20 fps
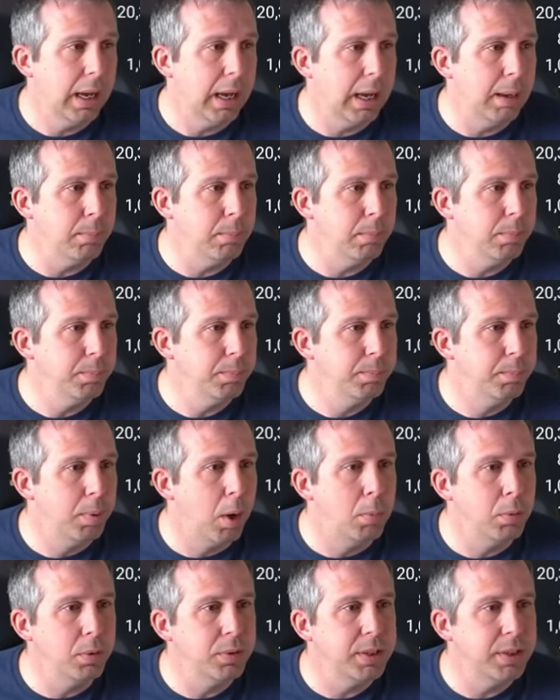
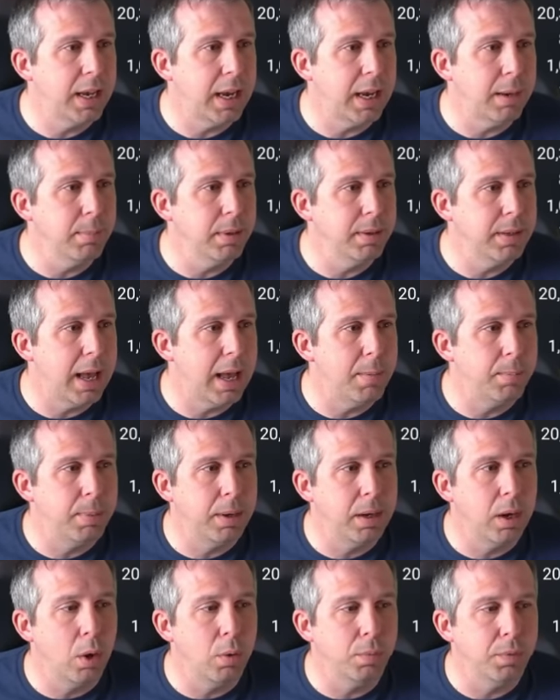Bommal team down
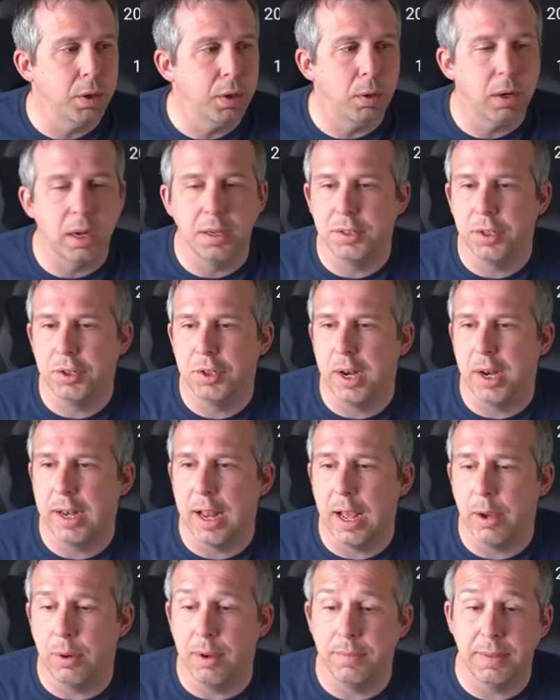below for you guys to
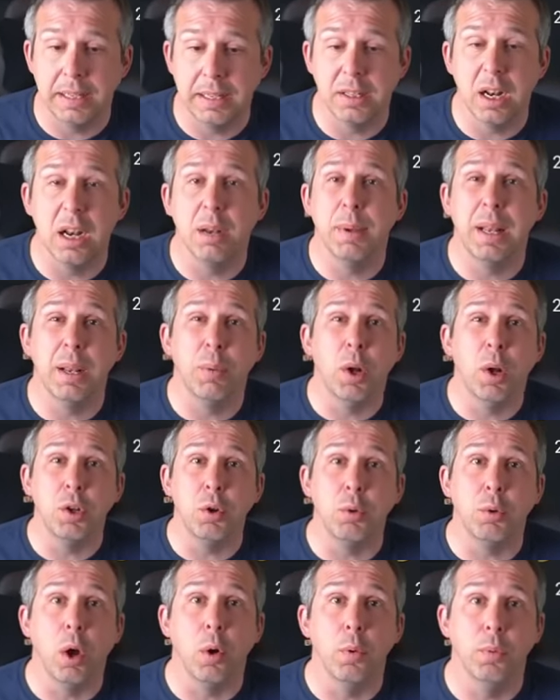check out if that's going to be the one
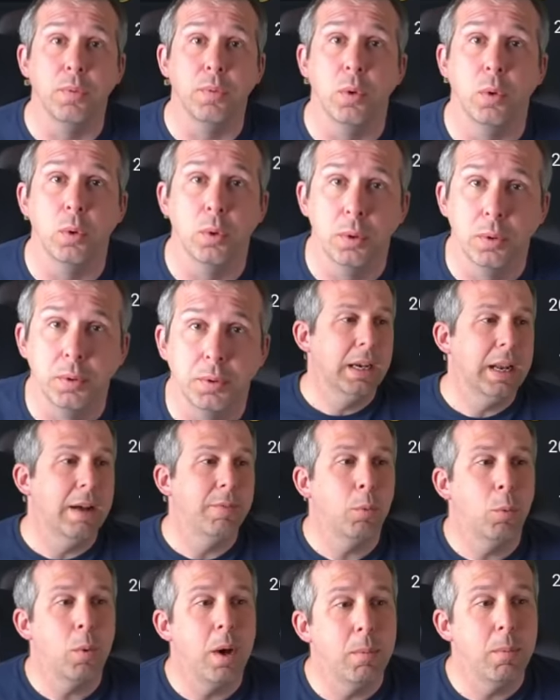you go for.
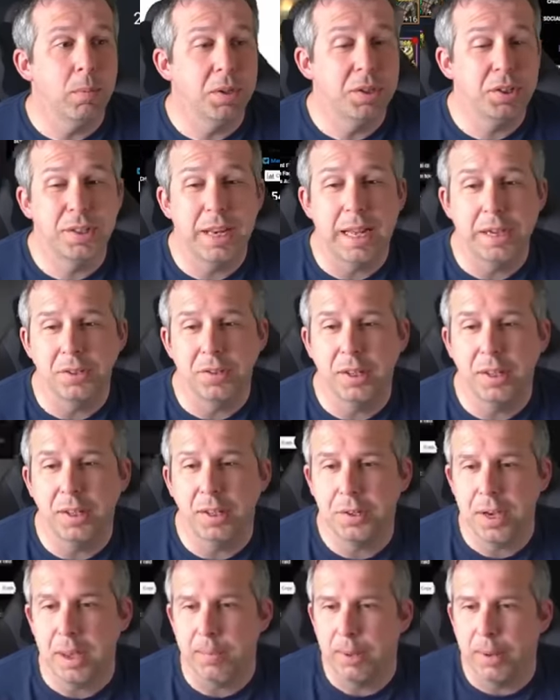Another one, which is actually
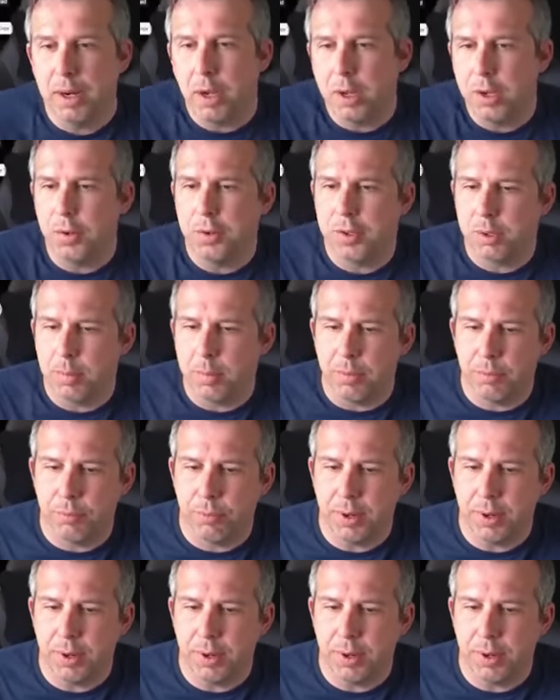the champion I use on my